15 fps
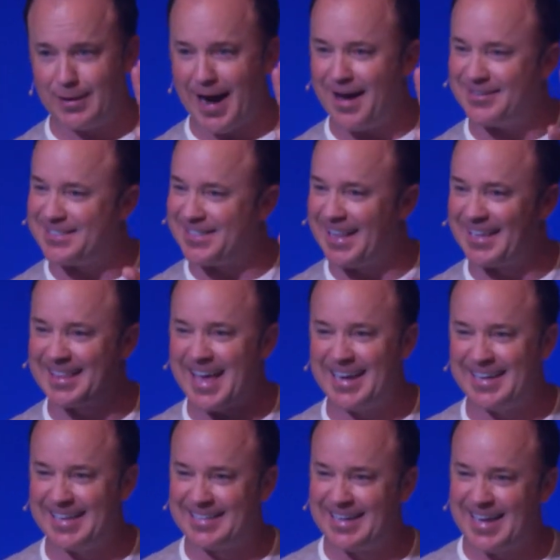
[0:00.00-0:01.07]
How'd you like
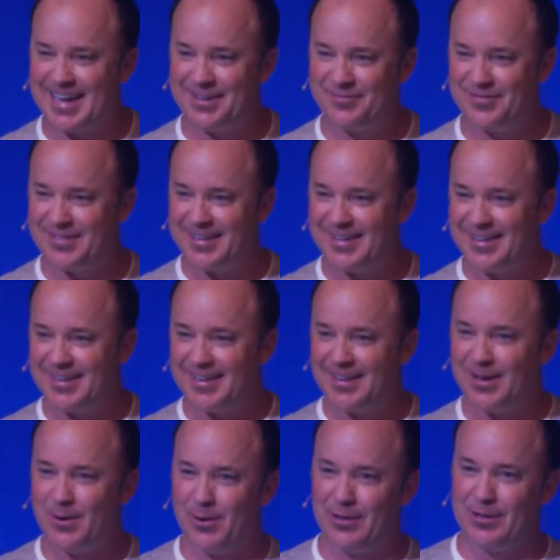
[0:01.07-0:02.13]
that nickname?
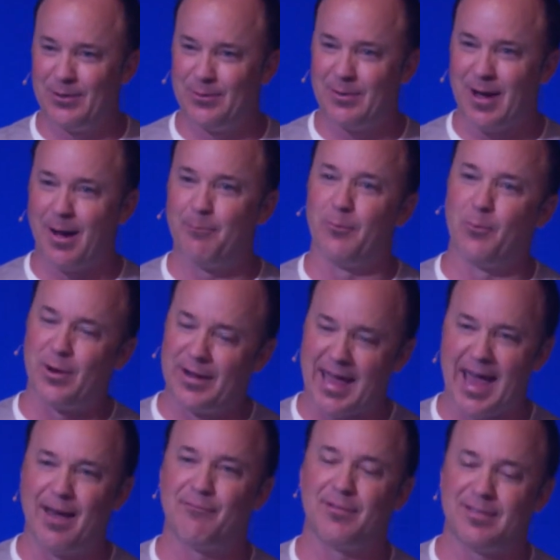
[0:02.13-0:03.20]
Who are you? I'm one
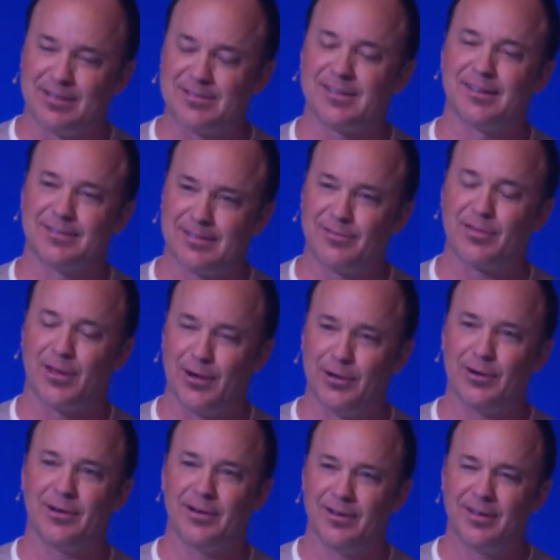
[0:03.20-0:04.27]
half of the Sons of
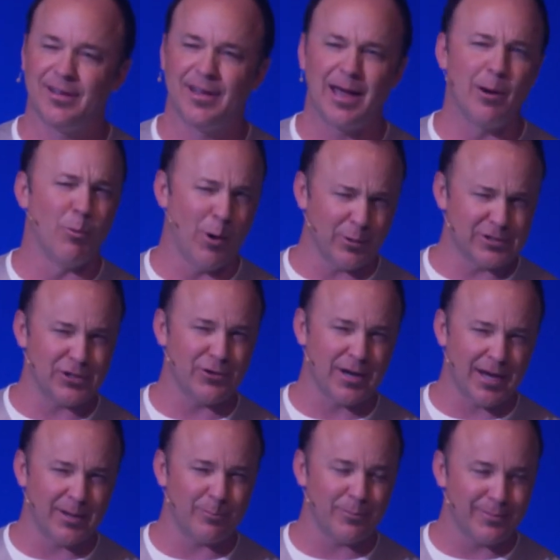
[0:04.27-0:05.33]
Thunder. And what was your
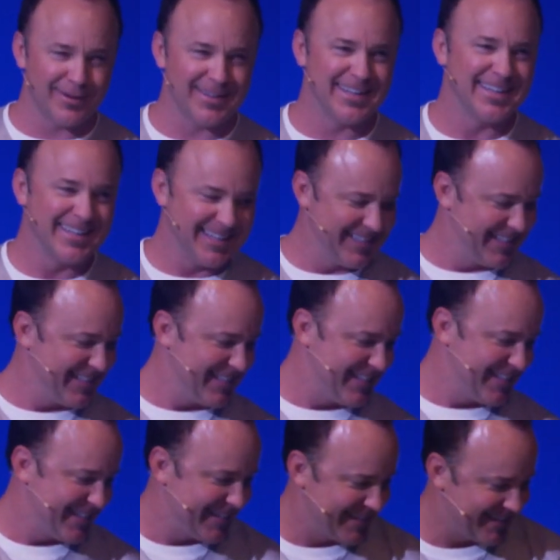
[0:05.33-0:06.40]
name?
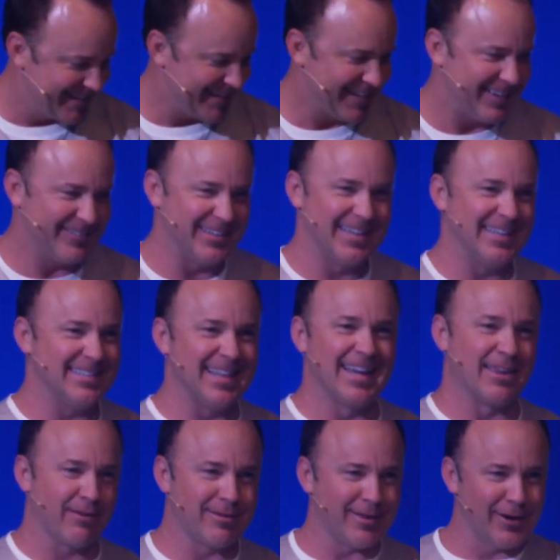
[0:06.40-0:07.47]
I mean, he
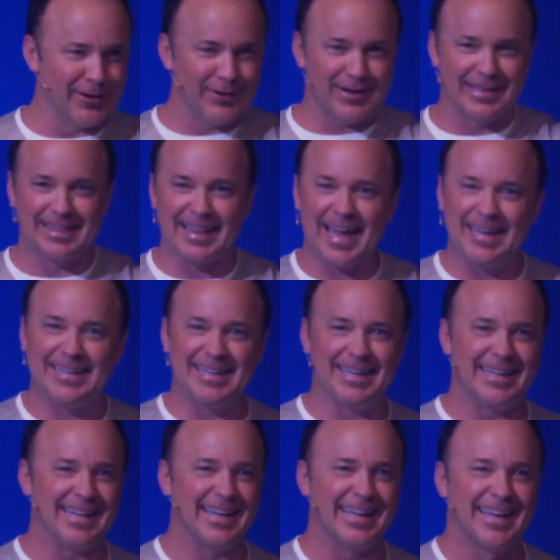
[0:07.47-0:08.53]
liked thunder and
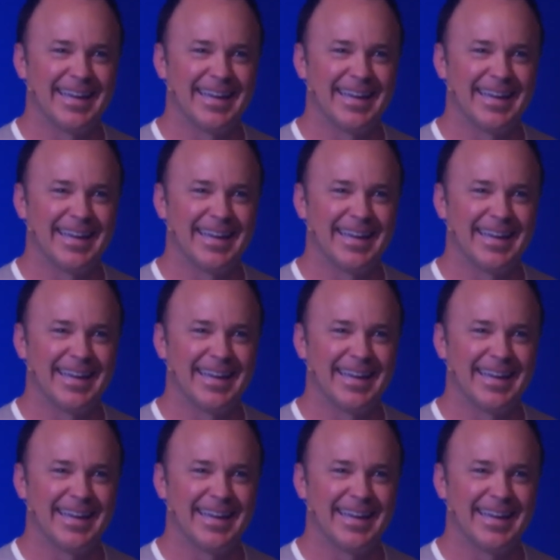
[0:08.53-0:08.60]
lightning.